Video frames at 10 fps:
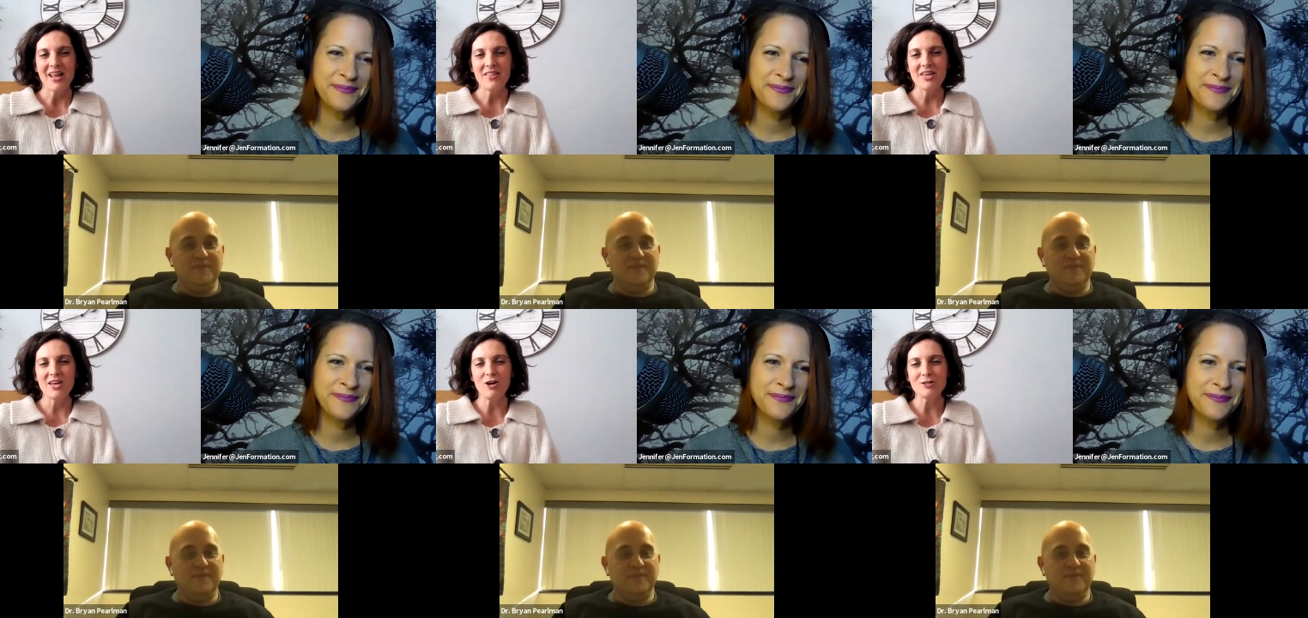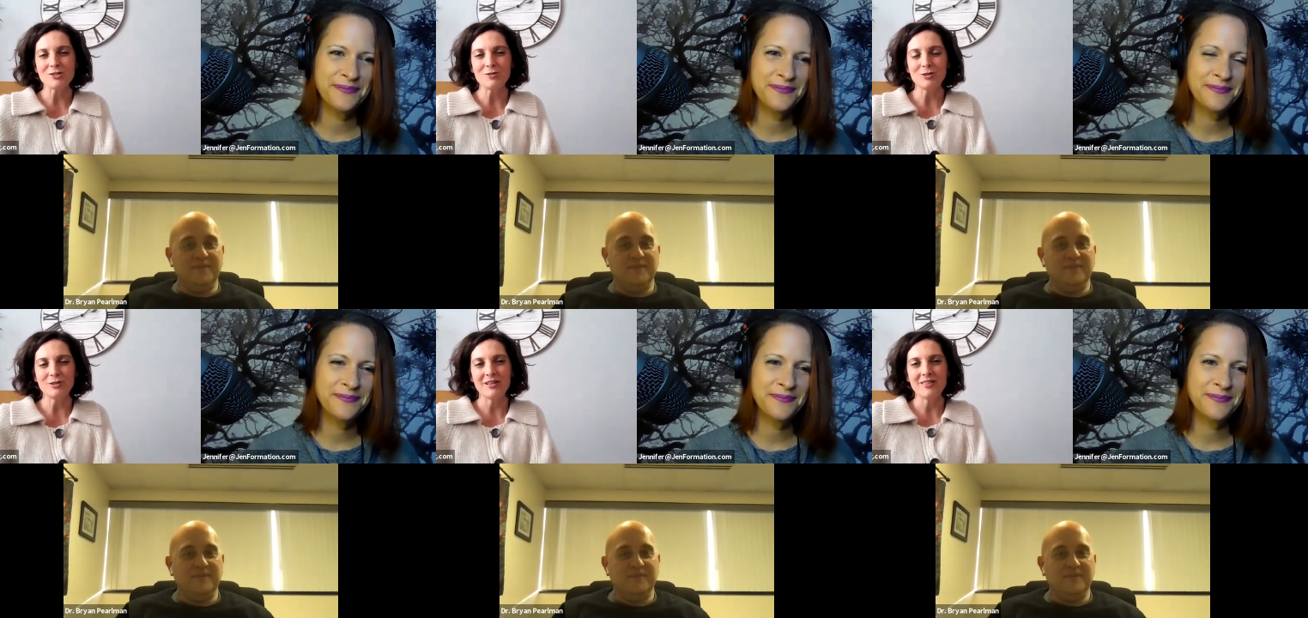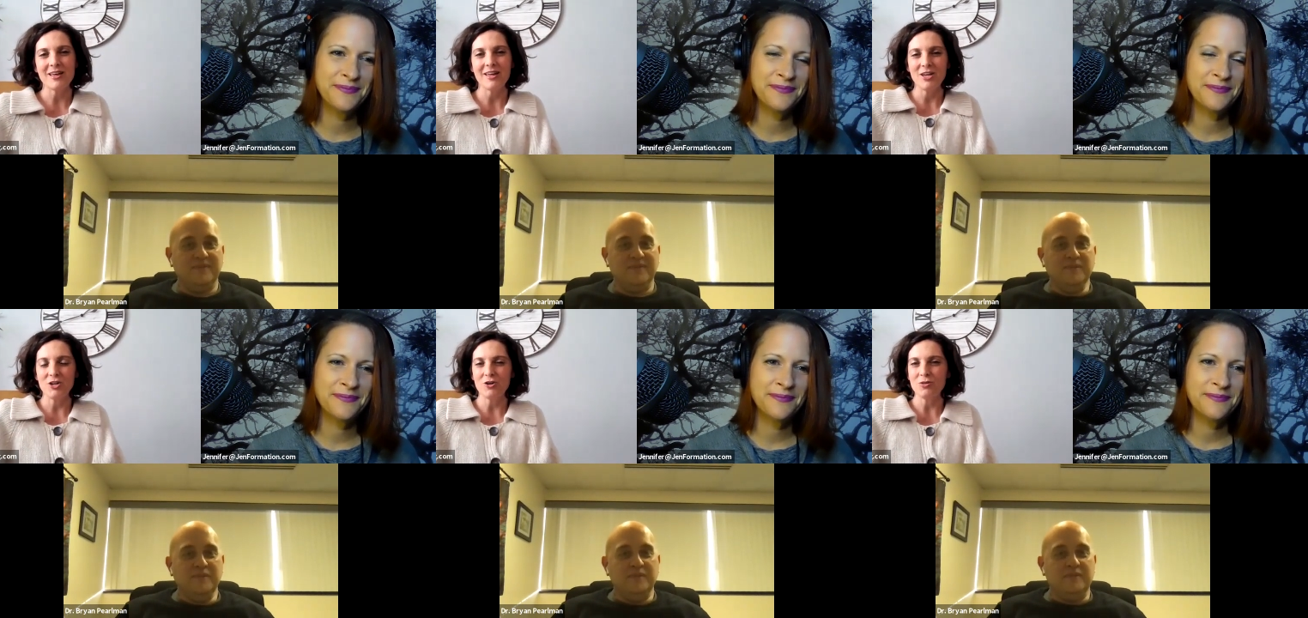Speaker 1: i think also learning
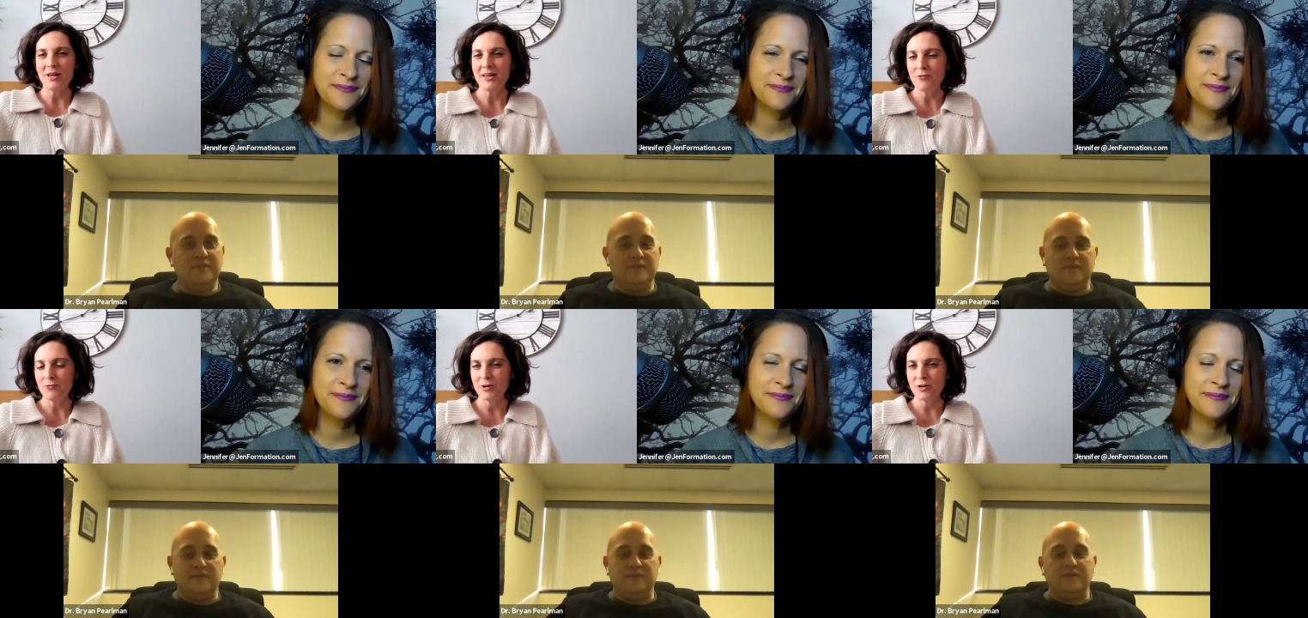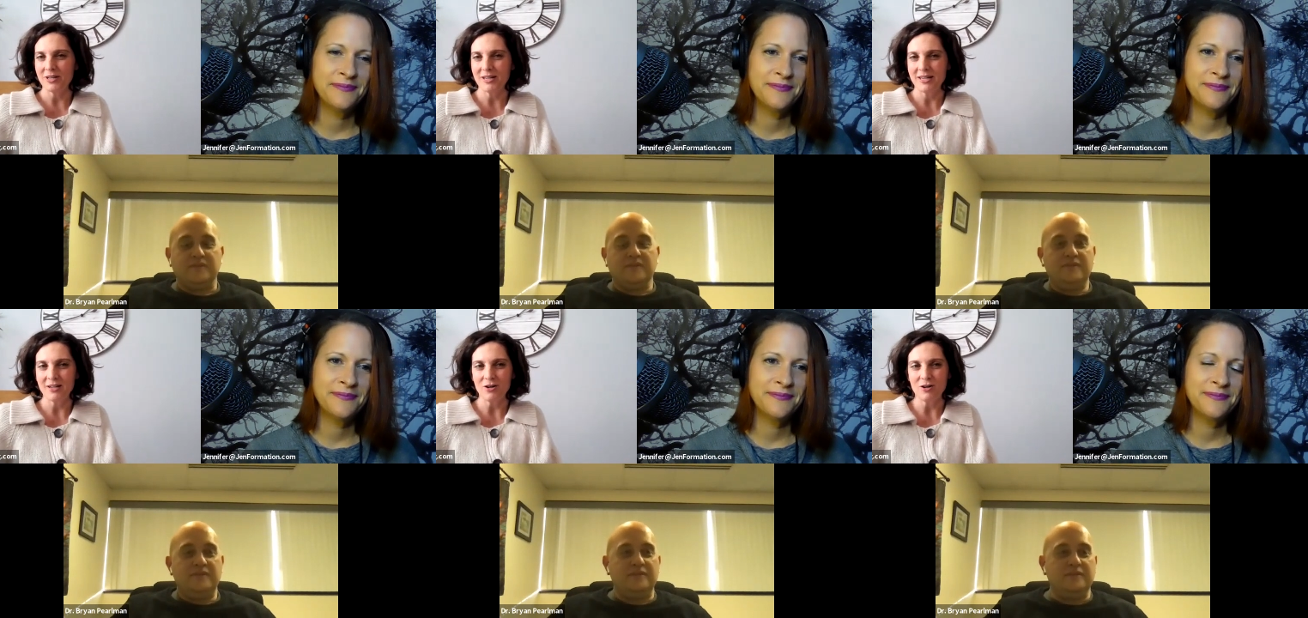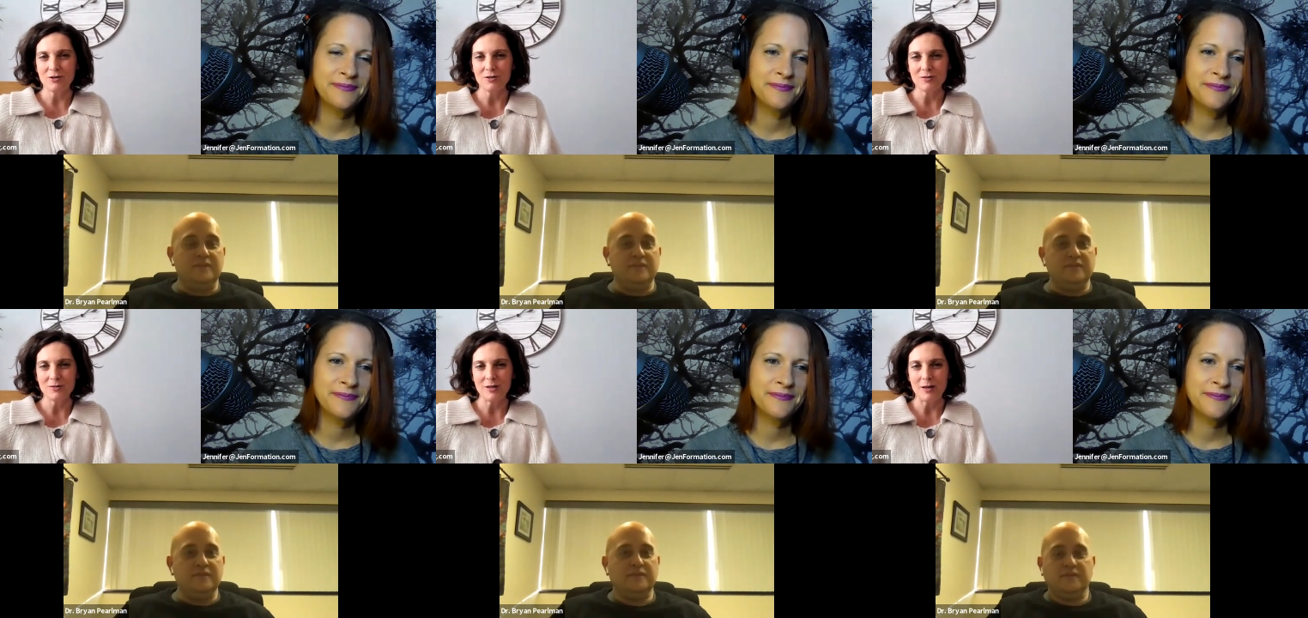that you know like if we're going to get
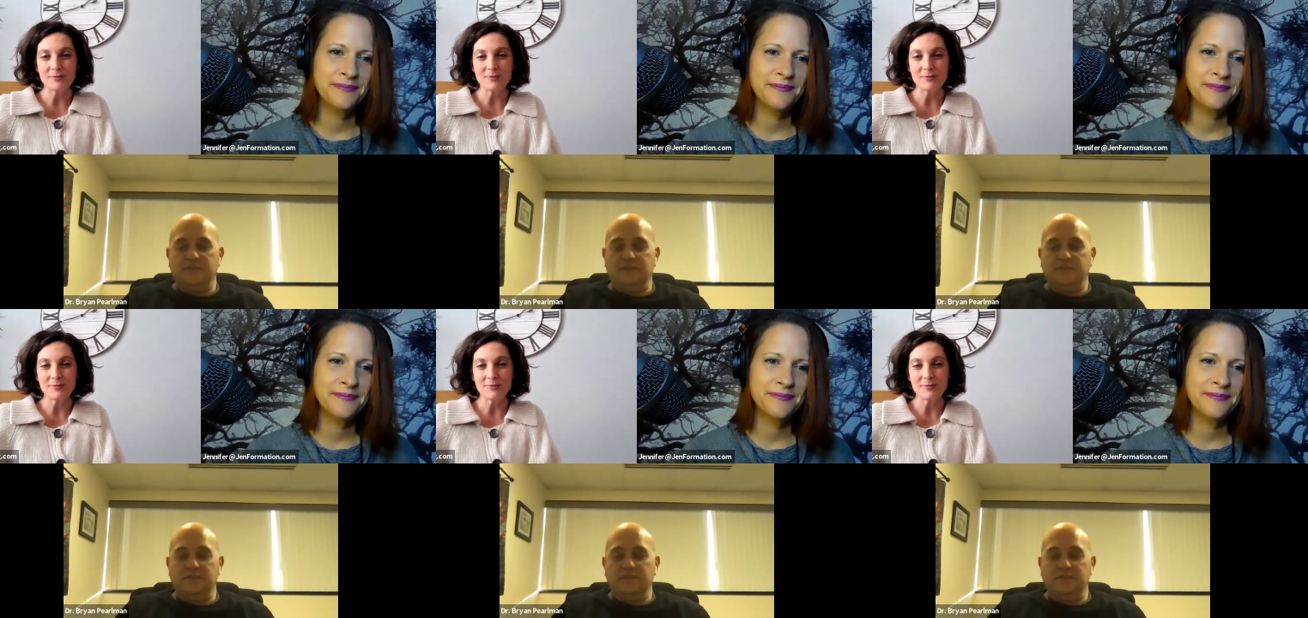all